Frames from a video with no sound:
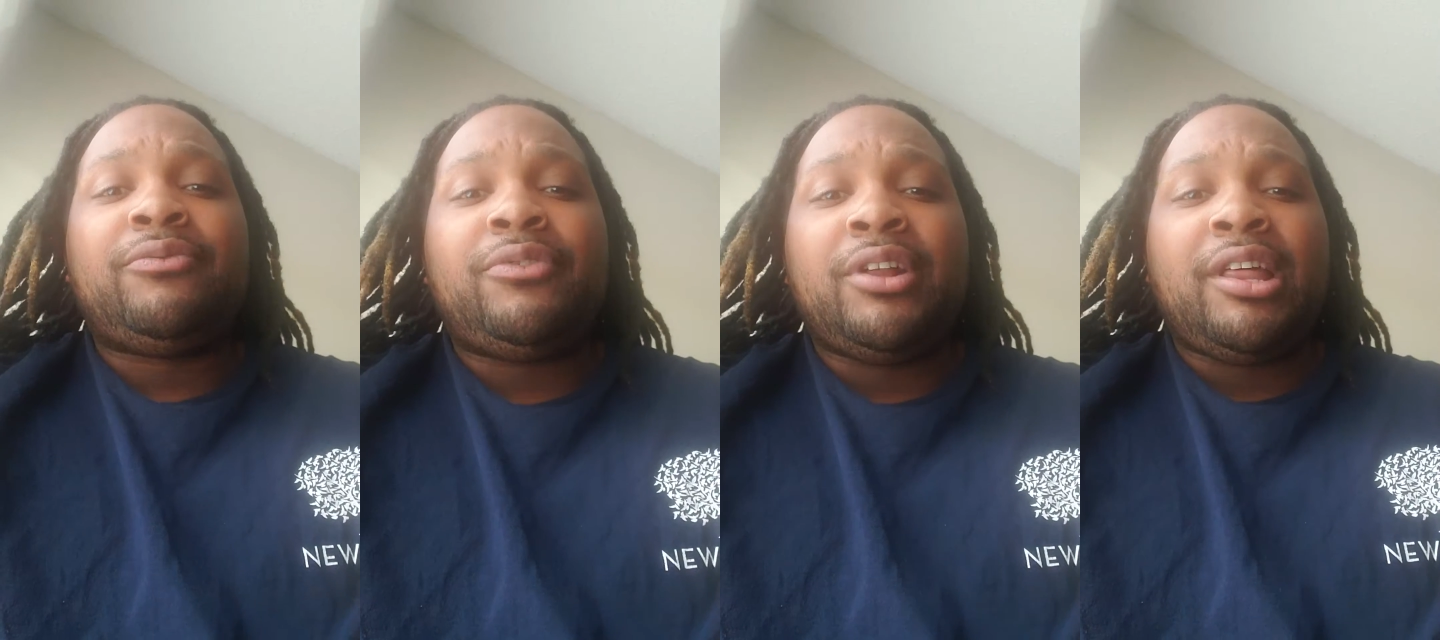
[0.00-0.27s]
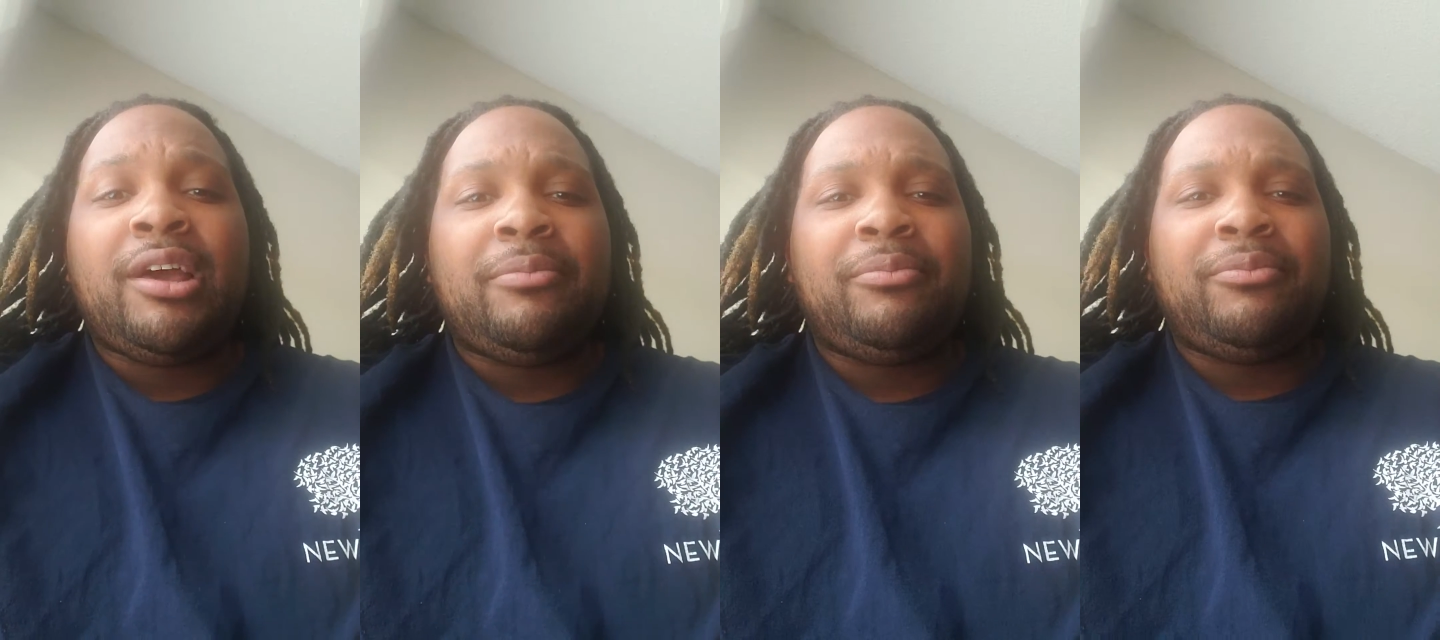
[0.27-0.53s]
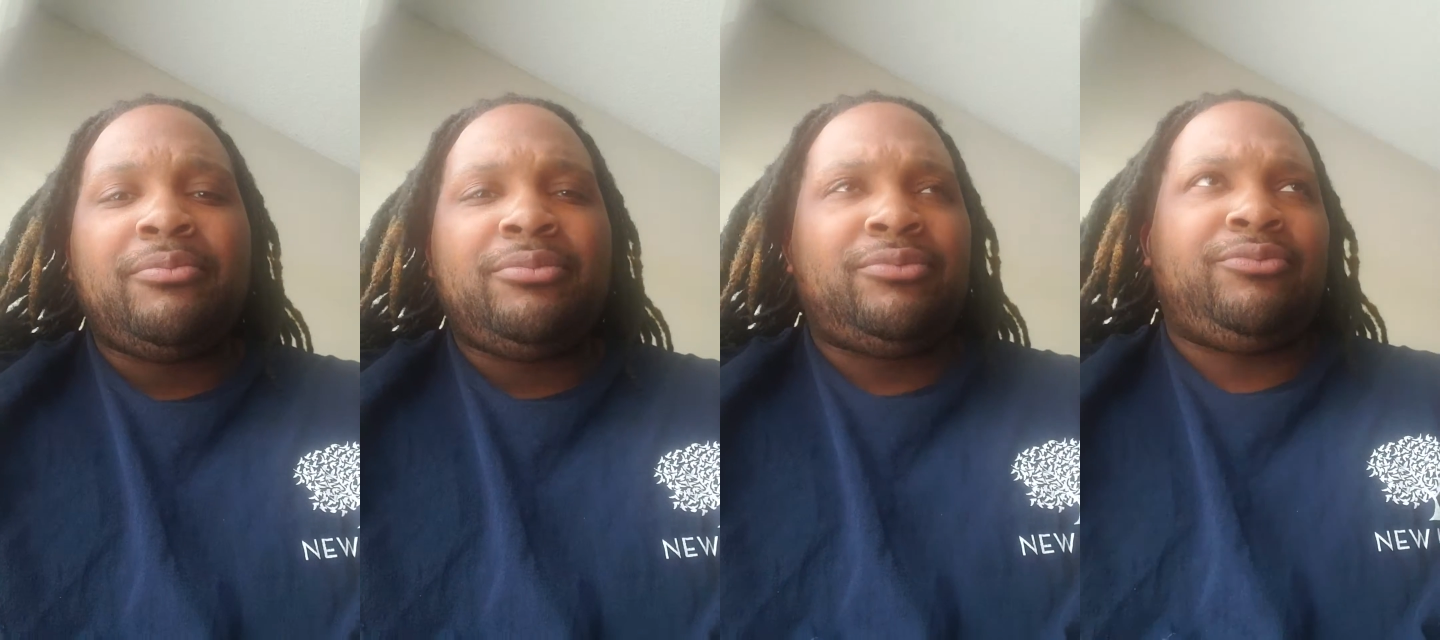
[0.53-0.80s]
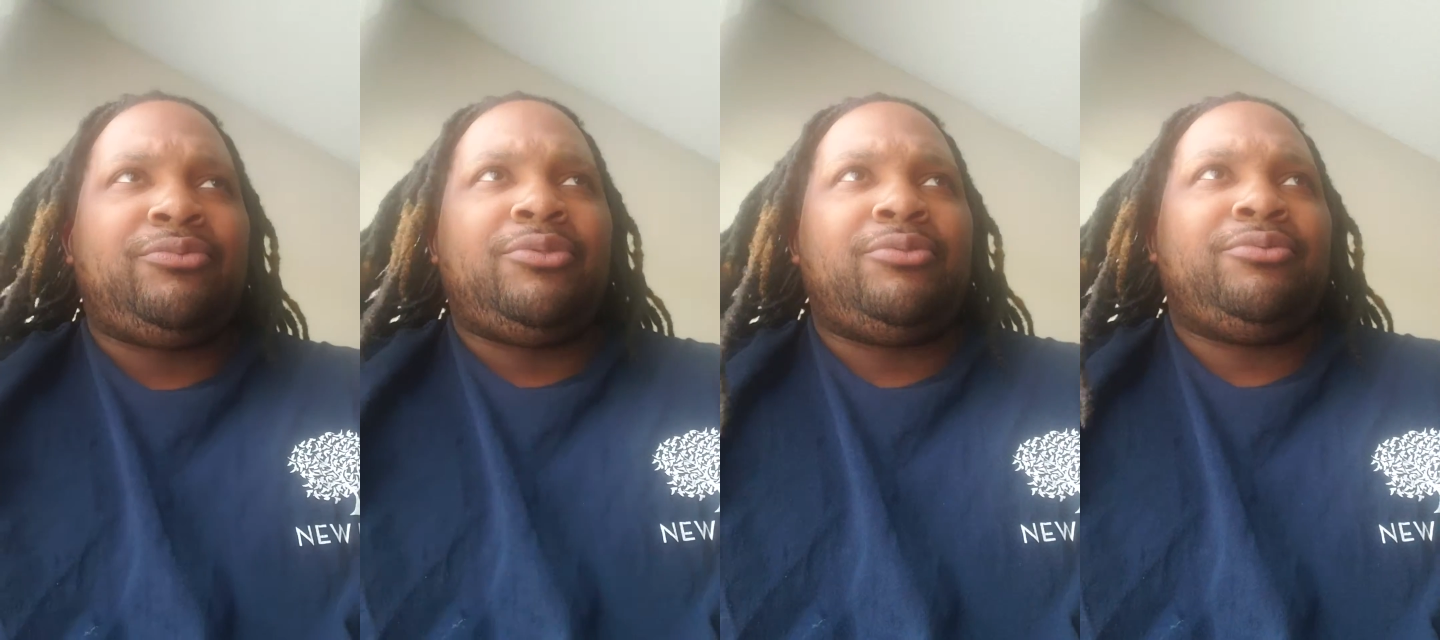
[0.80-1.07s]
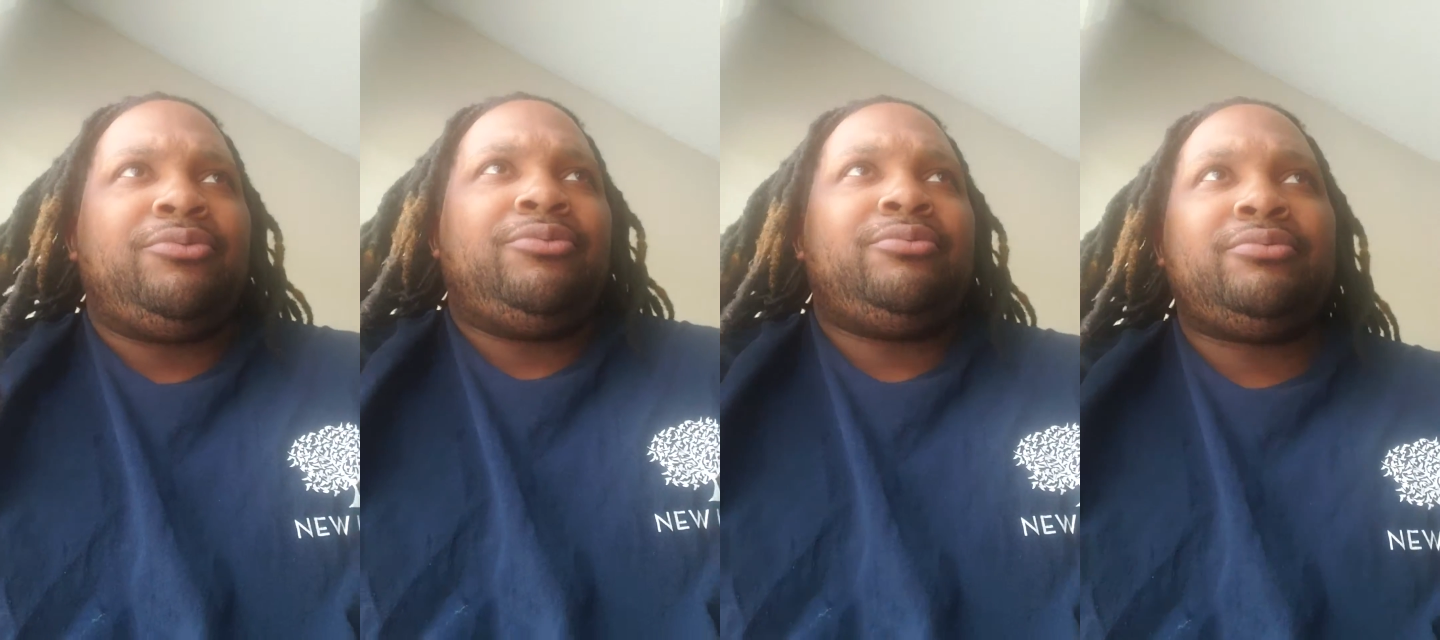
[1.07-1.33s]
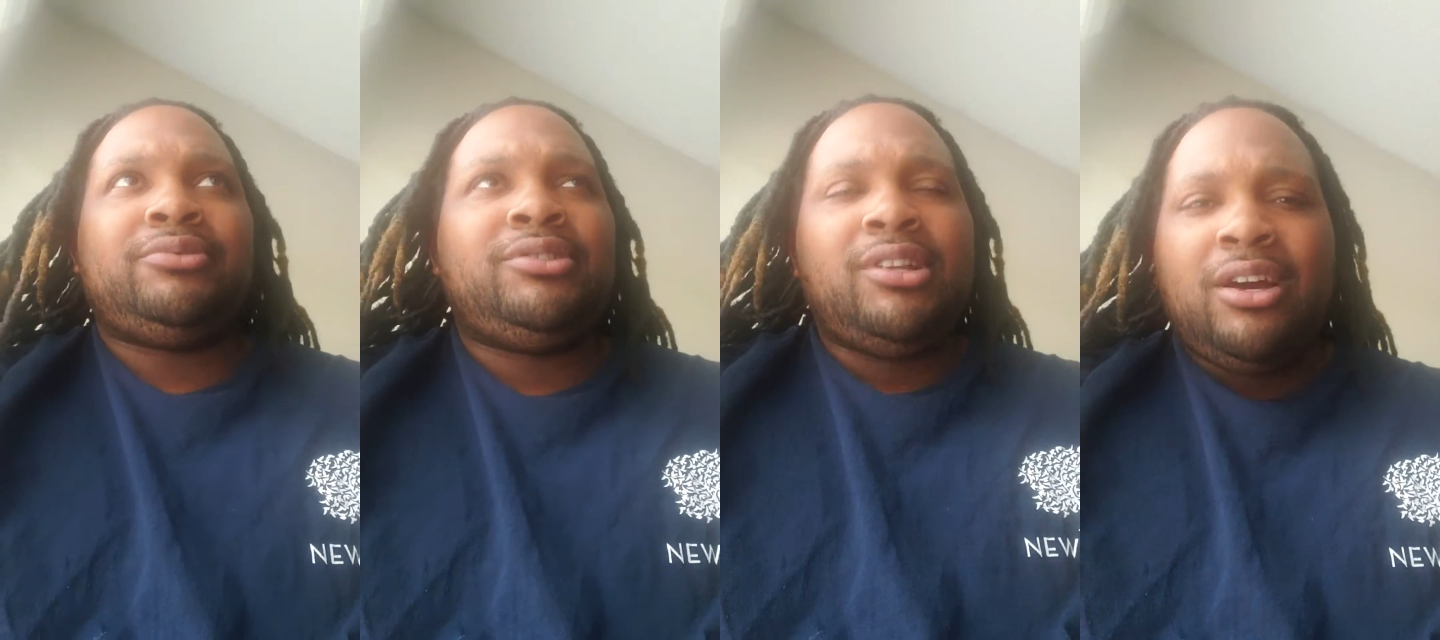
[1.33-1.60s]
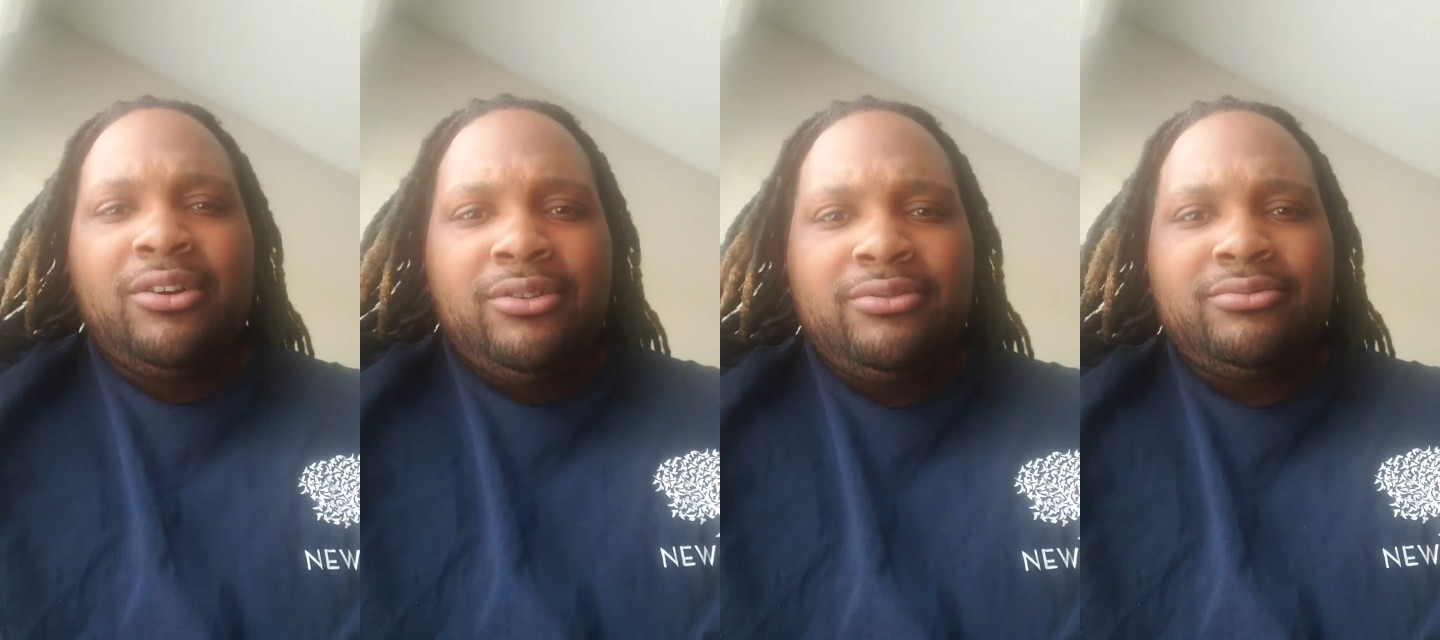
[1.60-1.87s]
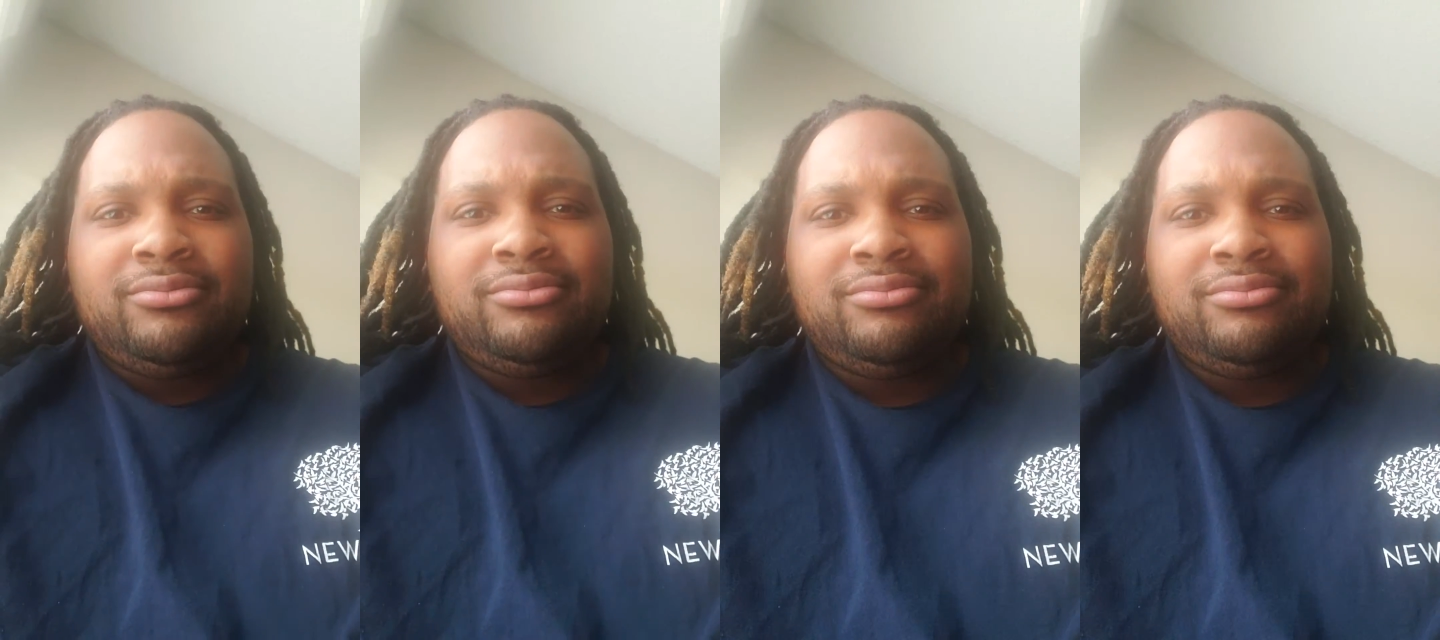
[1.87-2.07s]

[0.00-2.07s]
for that. You know,